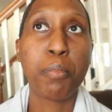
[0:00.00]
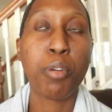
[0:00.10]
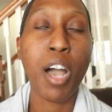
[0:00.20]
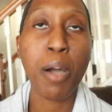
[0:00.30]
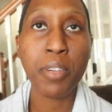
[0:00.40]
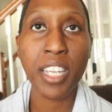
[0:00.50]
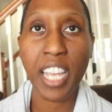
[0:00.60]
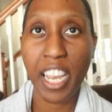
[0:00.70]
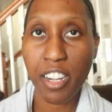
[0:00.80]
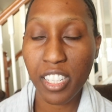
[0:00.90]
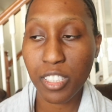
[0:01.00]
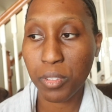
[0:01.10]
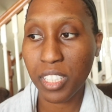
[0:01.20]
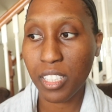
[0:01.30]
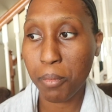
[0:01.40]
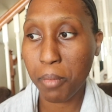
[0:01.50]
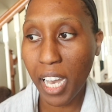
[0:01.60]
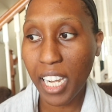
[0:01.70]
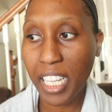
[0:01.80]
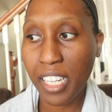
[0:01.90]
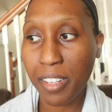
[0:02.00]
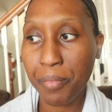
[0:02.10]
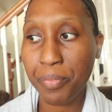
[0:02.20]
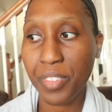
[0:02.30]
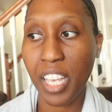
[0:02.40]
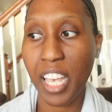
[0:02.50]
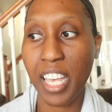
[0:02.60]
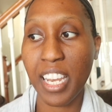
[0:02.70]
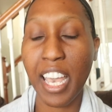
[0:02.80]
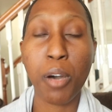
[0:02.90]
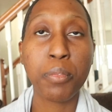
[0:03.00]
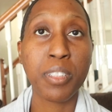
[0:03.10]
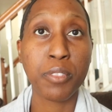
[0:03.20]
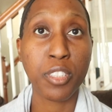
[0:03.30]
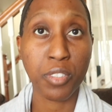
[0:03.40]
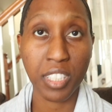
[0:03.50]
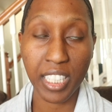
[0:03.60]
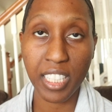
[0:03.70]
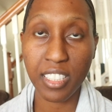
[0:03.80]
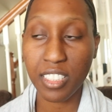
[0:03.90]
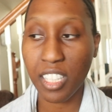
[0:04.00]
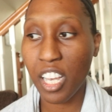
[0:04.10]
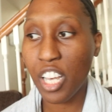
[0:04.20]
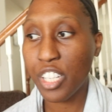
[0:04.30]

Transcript: prominent areas within the body and helps them to release.